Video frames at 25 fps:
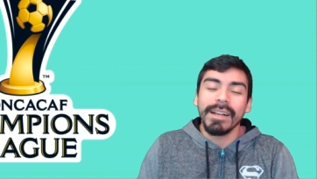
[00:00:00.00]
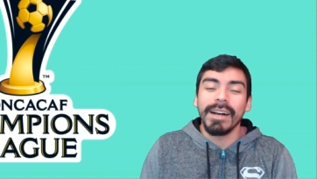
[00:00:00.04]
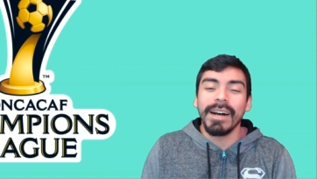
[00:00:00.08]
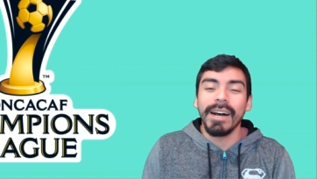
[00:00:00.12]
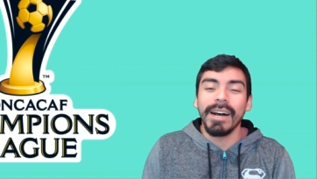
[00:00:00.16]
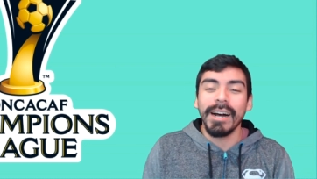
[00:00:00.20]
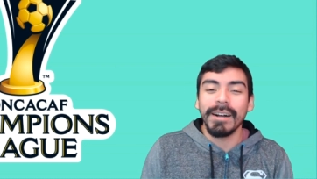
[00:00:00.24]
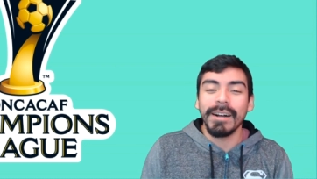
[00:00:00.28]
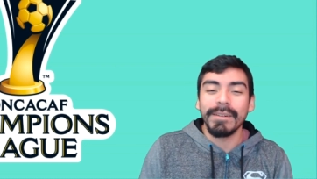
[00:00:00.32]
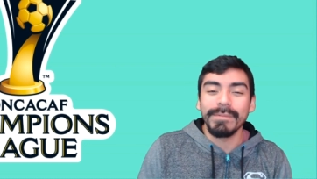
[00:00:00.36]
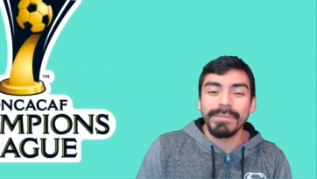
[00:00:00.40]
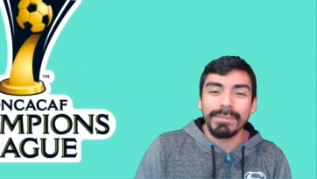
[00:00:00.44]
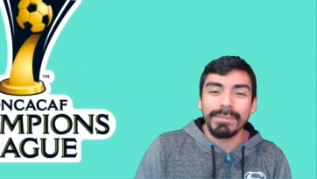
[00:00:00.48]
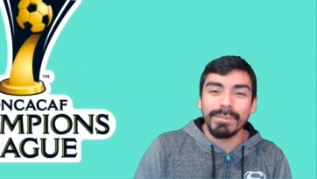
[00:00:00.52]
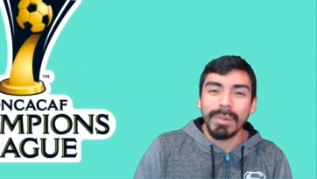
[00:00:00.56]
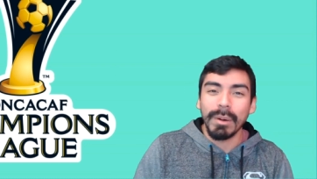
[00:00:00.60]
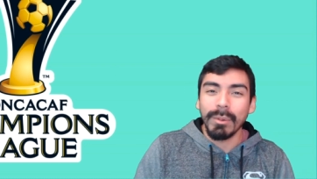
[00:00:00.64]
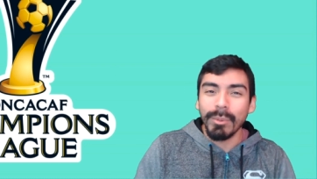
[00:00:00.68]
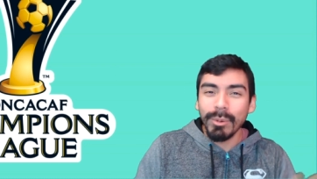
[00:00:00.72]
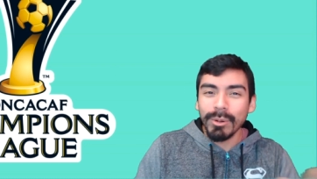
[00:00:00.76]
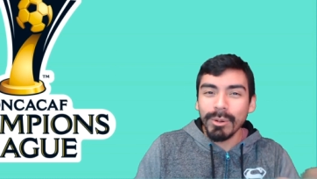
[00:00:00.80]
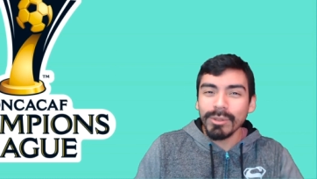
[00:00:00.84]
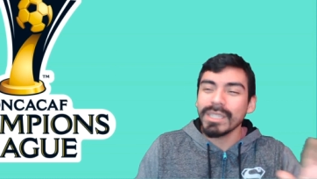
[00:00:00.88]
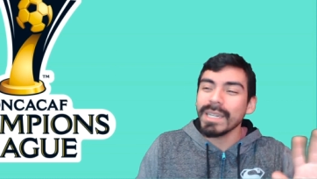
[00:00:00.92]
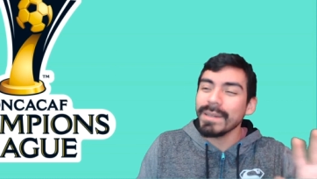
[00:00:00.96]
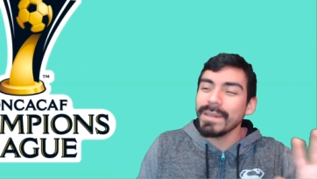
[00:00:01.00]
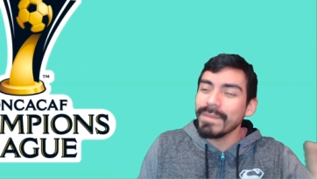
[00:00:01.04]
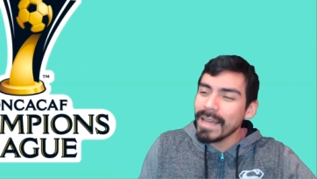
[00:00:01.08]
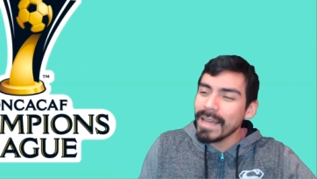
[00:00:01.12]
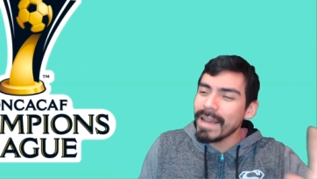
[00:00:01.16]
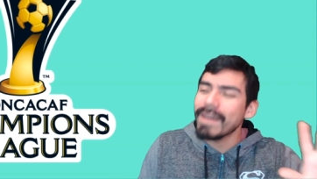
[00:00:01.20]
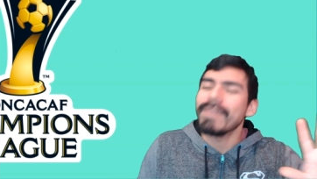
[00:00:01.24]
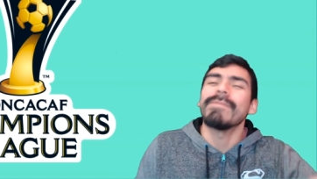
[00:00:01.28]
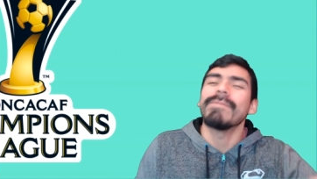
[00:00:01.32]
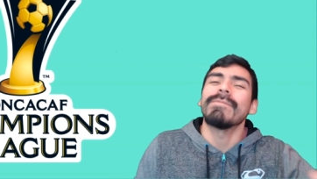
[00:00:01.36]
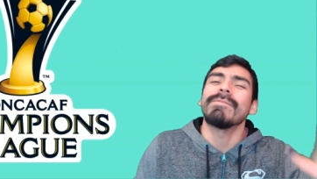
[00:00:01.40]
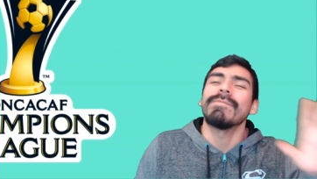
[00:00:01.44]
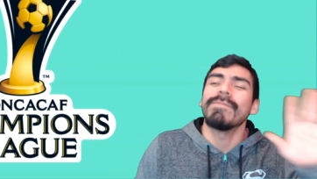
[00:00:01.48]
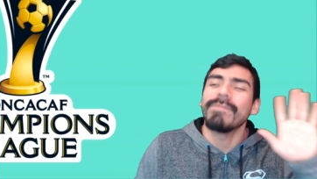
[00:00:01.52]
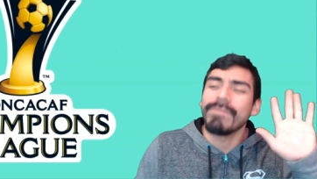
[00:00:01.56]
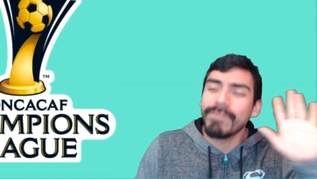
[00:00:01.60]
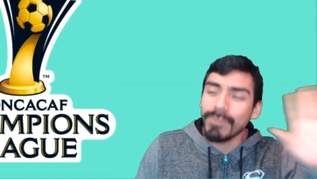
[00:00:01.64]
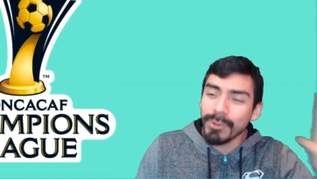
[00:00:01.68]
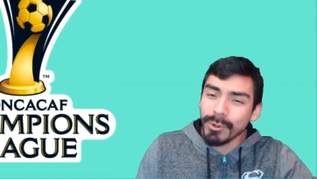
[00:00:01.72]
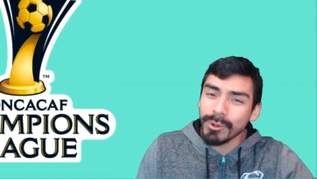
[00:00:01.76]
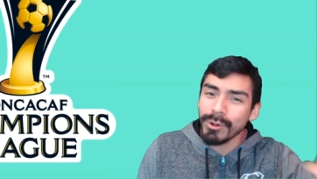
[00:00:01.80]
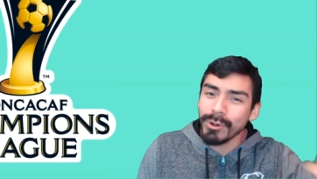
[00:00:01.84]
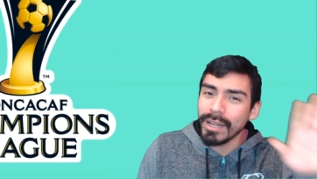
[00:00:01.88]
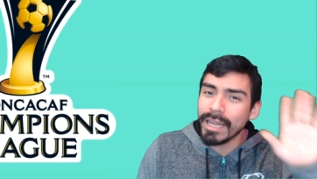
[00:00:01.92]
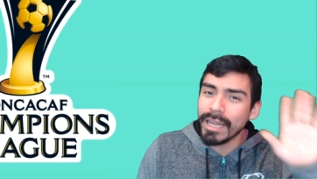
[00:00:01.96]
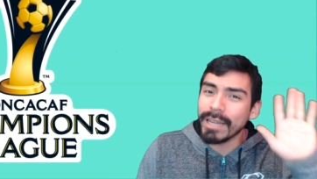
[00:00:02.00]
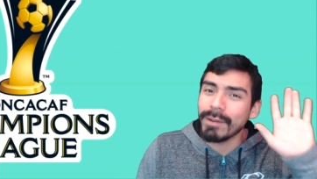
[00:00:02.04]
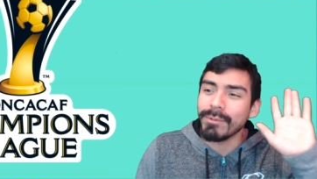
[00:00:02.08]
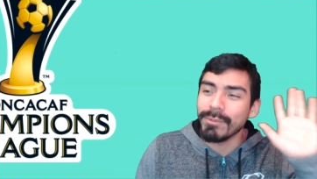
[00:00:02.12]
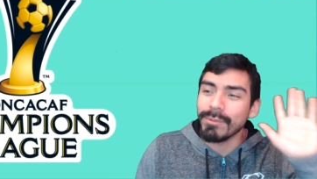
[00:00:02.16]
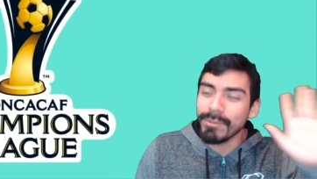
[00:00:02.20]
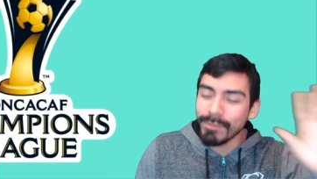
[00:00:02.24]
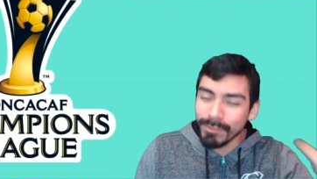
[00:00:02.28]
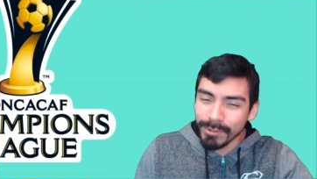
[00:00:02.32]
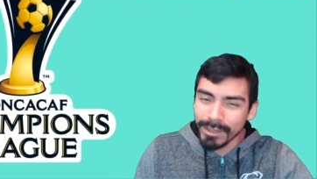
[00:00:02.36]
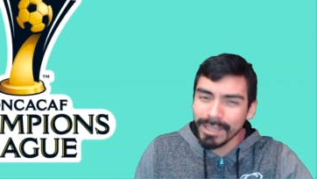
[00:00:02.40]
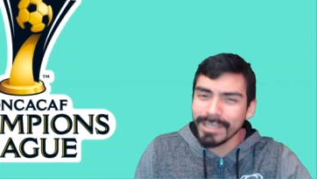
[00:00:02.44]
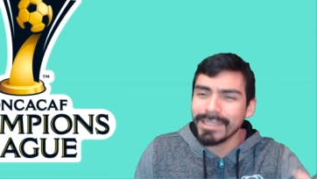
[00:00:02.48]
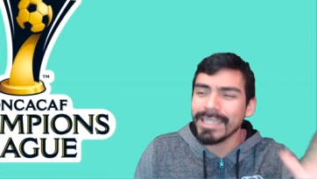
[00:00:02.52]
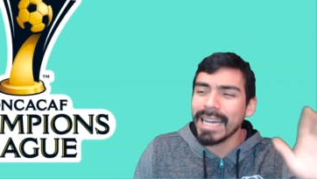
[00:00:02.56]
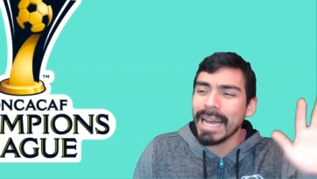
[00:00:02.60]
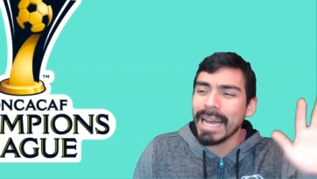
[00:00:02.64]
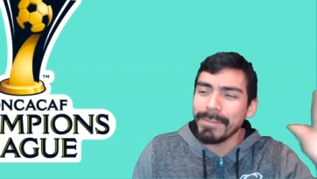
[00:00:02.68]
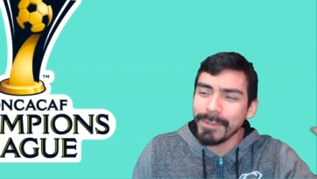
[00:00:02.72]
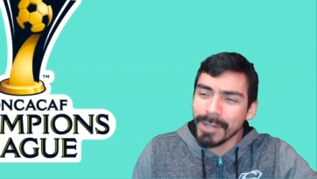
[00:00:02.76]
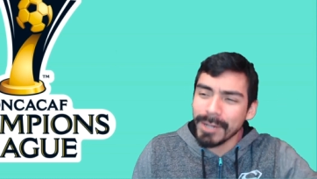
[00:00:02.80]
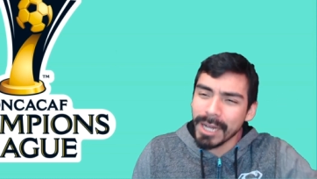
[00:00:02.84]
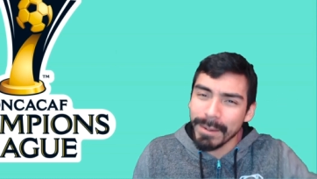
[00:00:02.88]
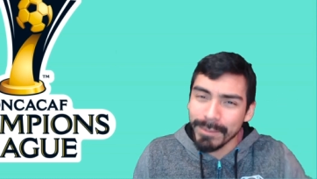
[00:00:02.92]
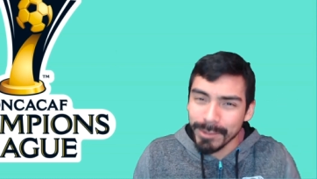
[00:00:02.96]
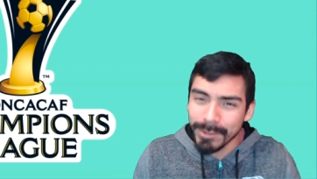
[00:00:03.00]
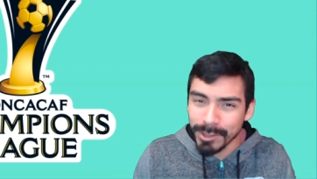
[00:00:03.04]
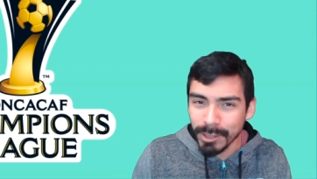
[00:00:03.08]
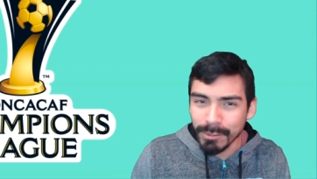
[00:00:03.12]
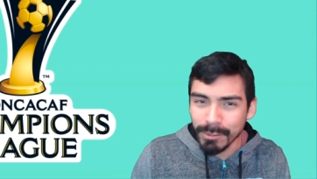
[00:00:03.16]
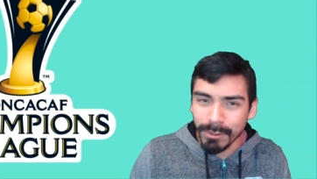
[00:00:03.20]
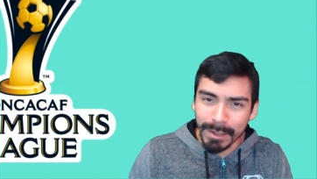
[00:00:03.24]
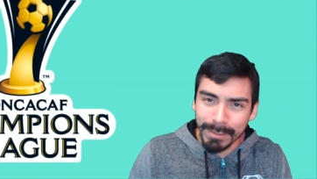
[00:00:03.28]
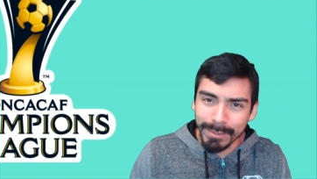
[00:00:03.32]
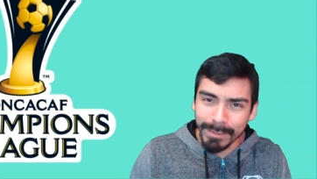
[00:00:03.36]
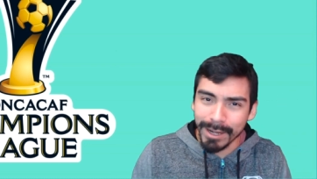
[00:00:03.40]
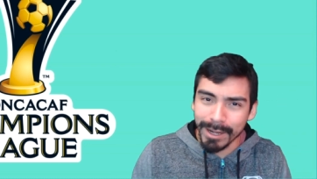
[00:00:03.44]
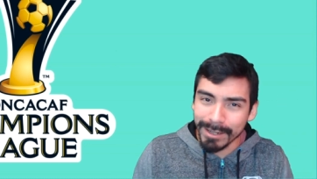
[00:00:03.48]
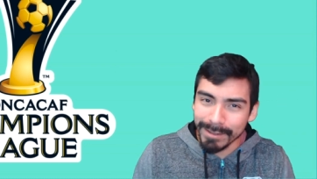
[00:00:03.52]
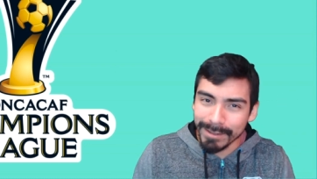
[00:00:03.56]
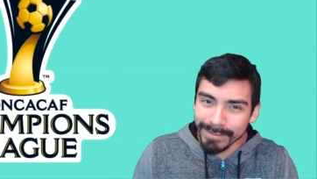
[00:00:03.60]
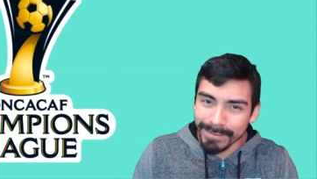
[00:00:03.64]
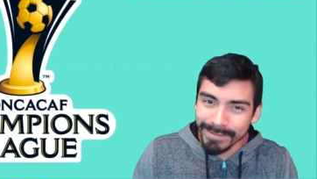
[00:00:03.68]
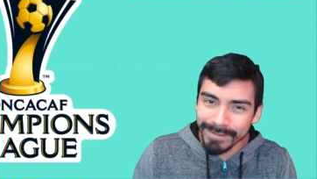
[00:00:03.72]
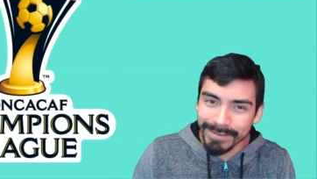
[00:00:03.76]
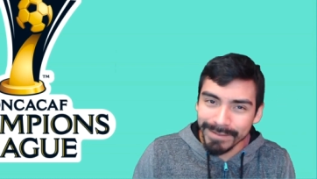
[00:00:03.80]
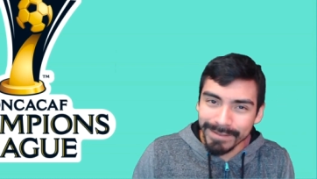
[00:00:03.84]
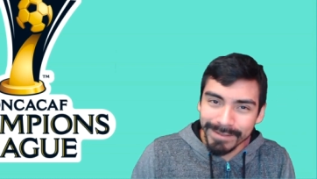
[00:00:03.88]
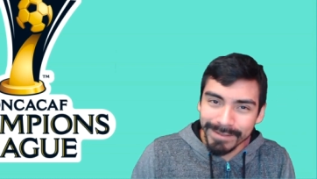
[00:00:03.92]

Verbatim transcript: Um, but we'll save that for like when the time comes. Don't worry about it.